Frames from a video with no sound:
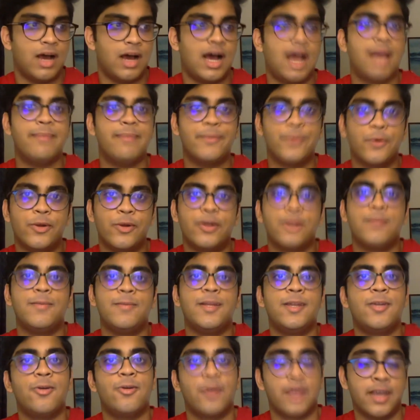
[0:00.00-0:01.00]
I'm going to be
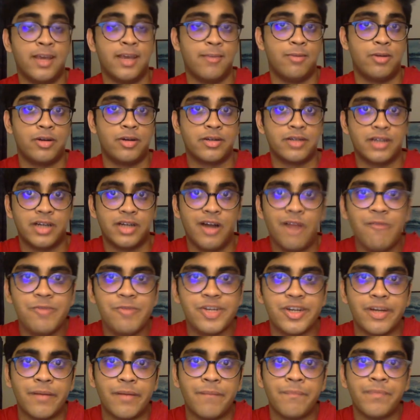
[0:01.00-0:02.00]
talking about corruption.